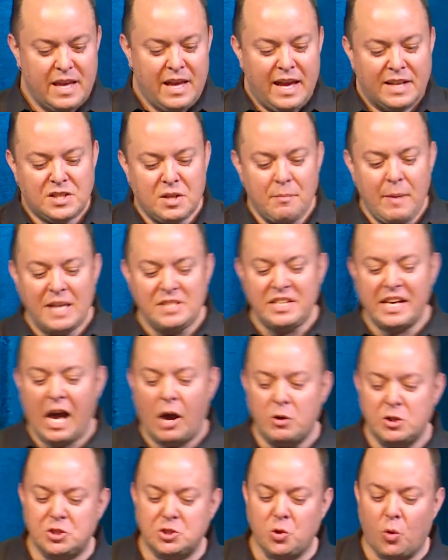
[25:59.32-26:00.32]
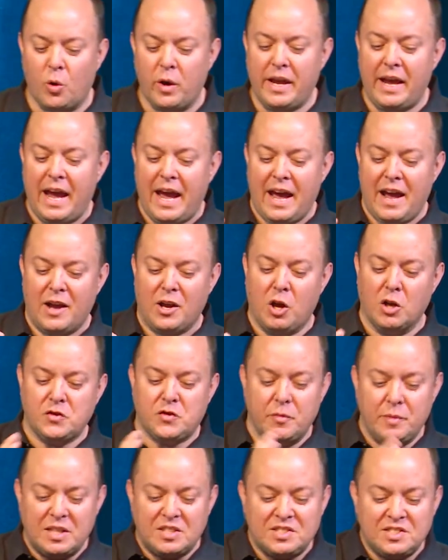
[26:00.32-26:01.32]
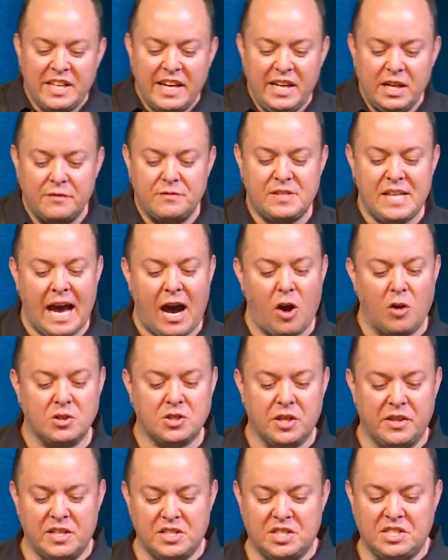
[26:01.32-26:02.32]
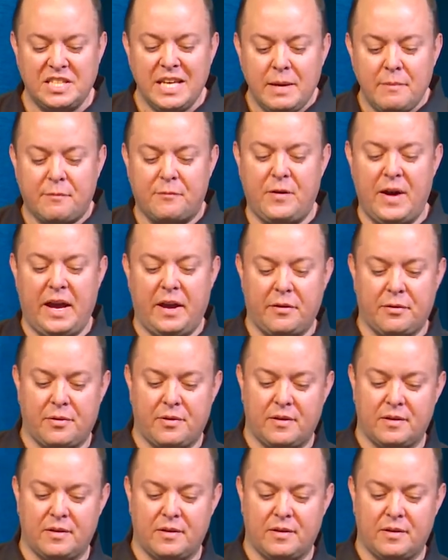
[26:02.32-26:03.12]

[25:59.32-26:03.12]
It's amazing how his story goes from this scene of doubt to this deep faith.